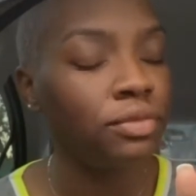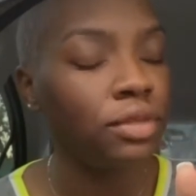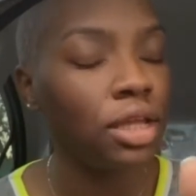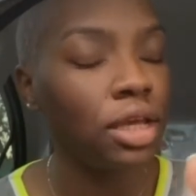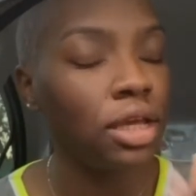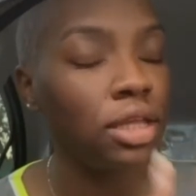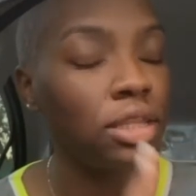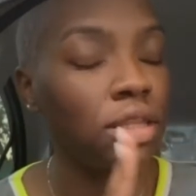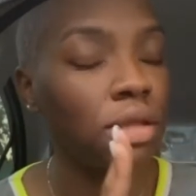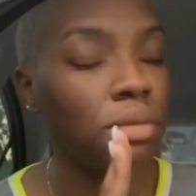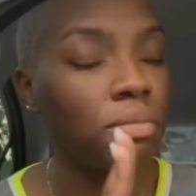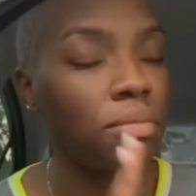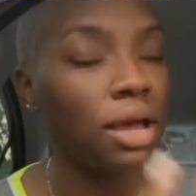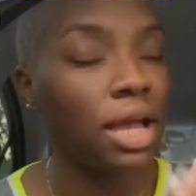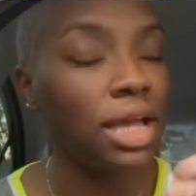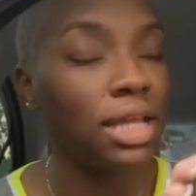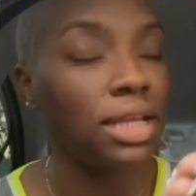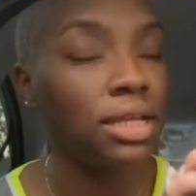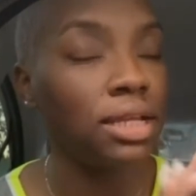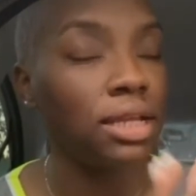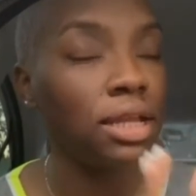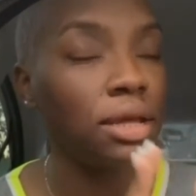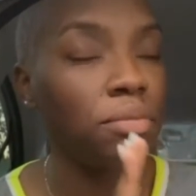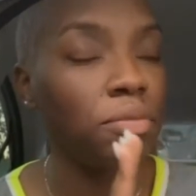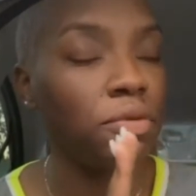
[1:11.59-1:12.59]
In the
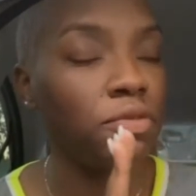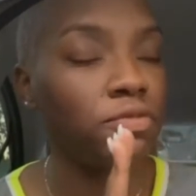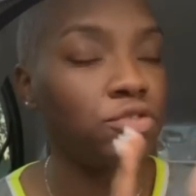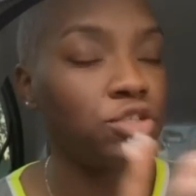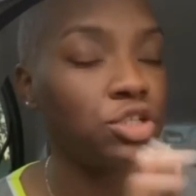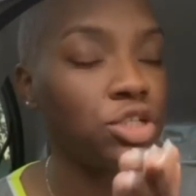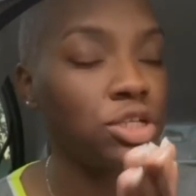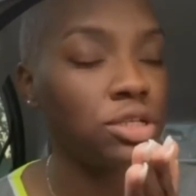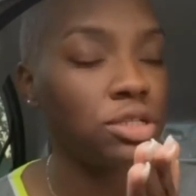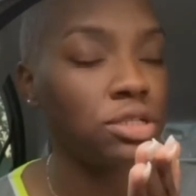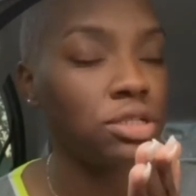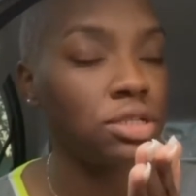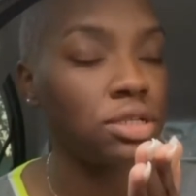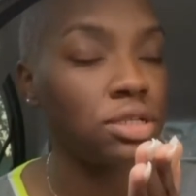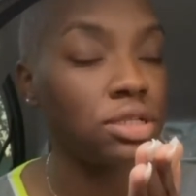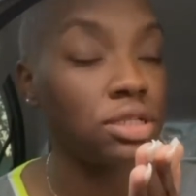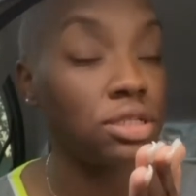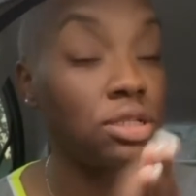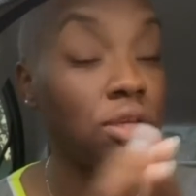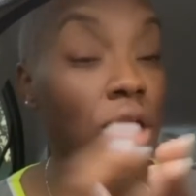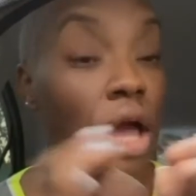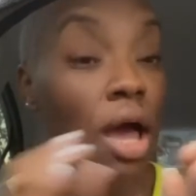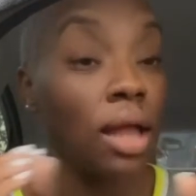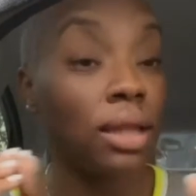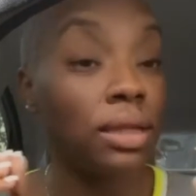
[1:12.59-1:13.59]
mighty name of Jesus.
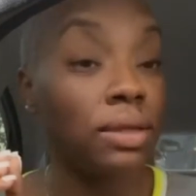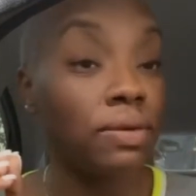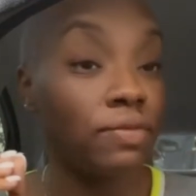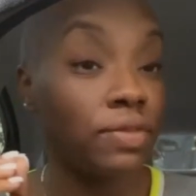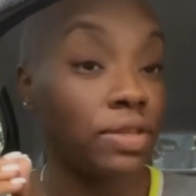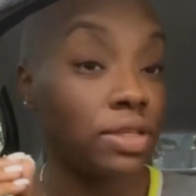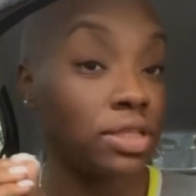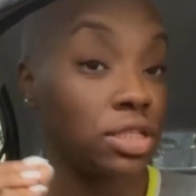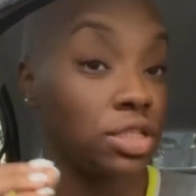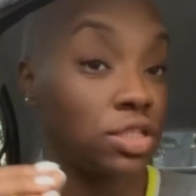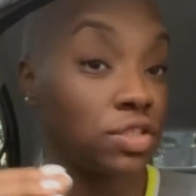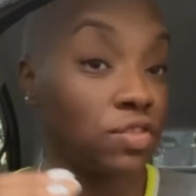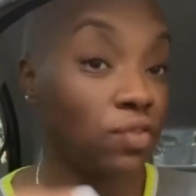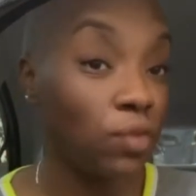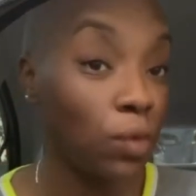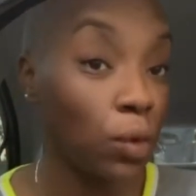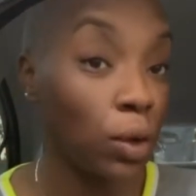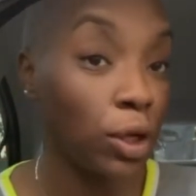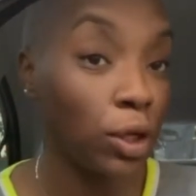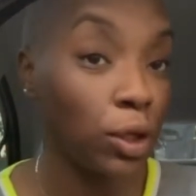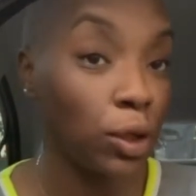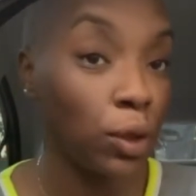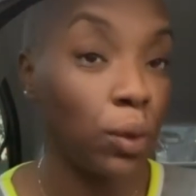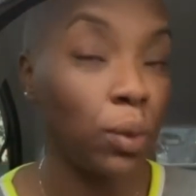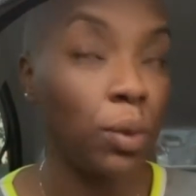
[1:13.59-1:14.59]
Y'all, if this is for
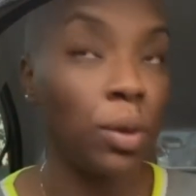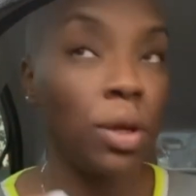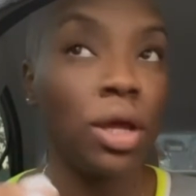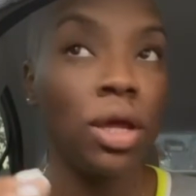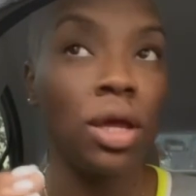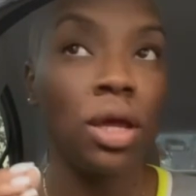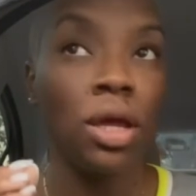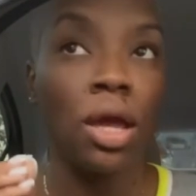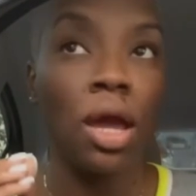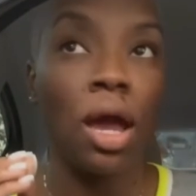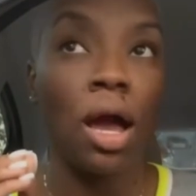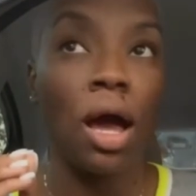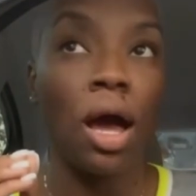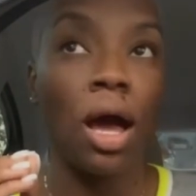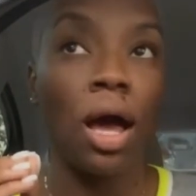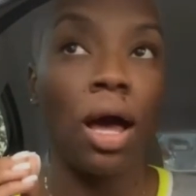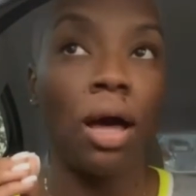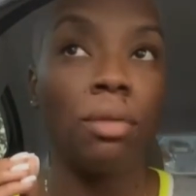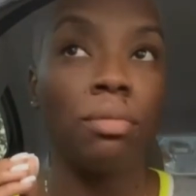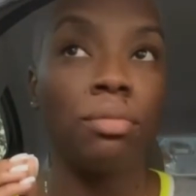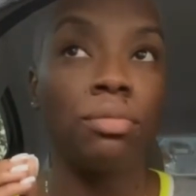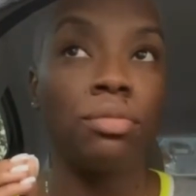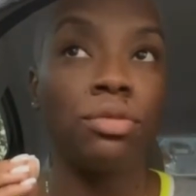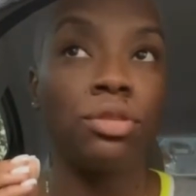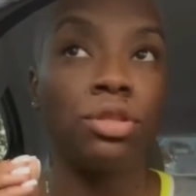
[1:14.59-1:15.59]
you,
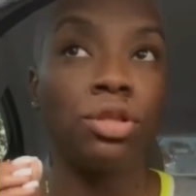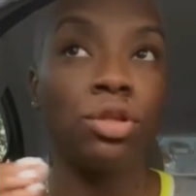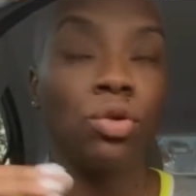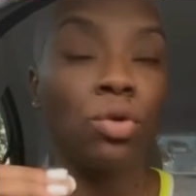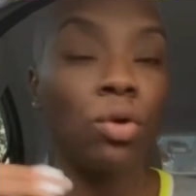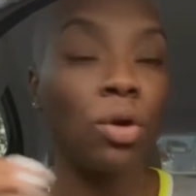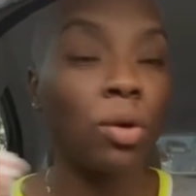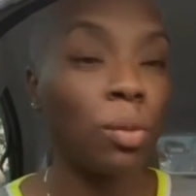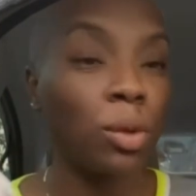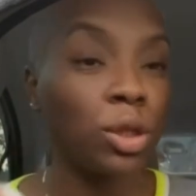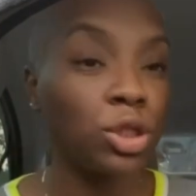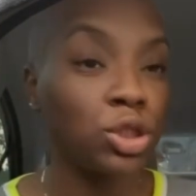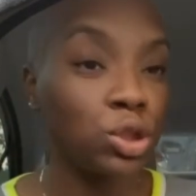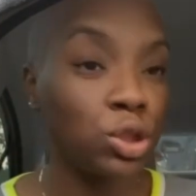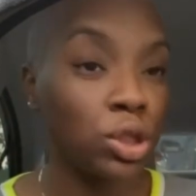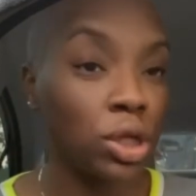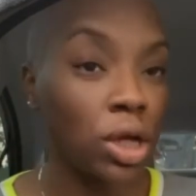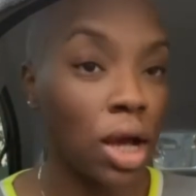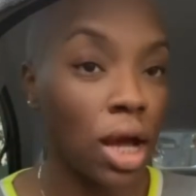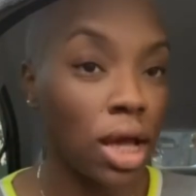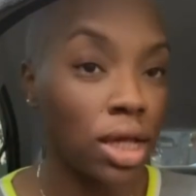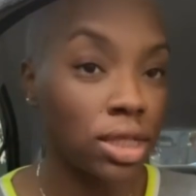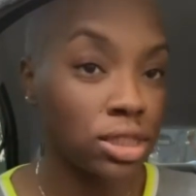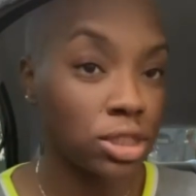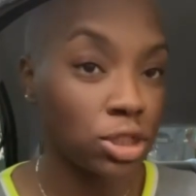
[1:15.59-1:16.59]
the Lord wants you to
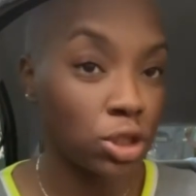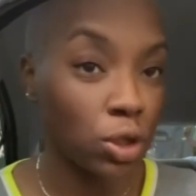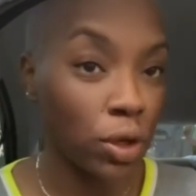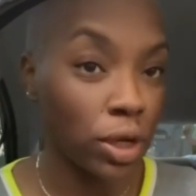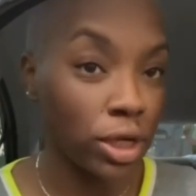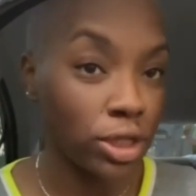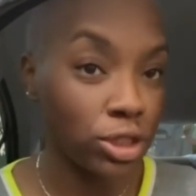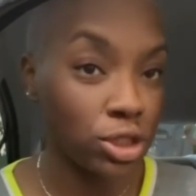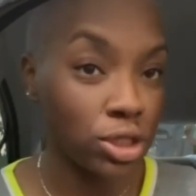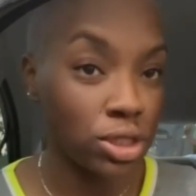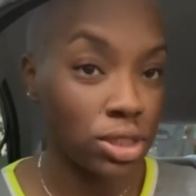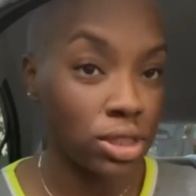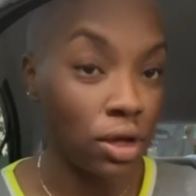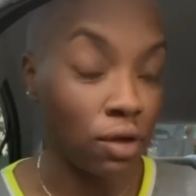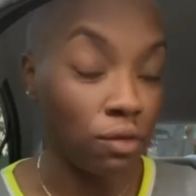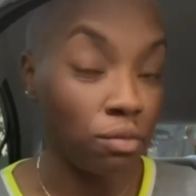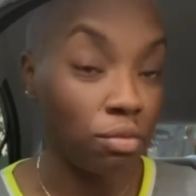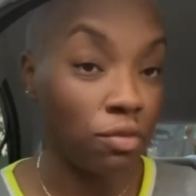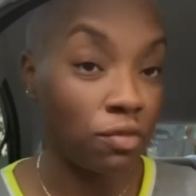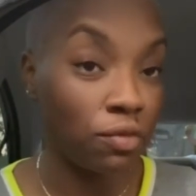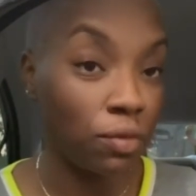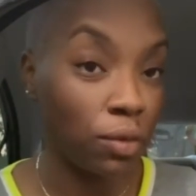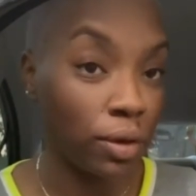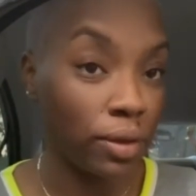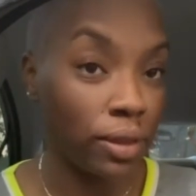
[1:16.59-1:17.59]
consecrate yourself
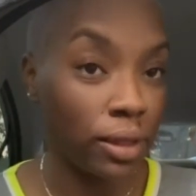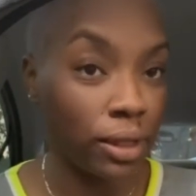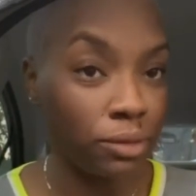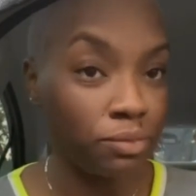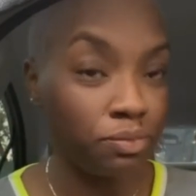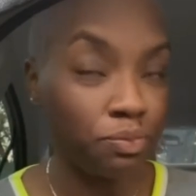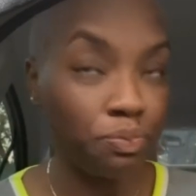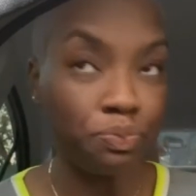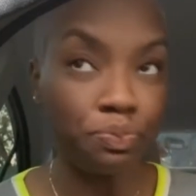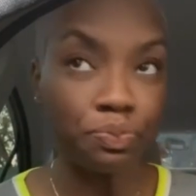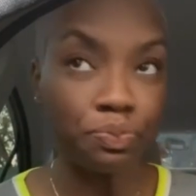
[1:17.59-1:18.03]
before then.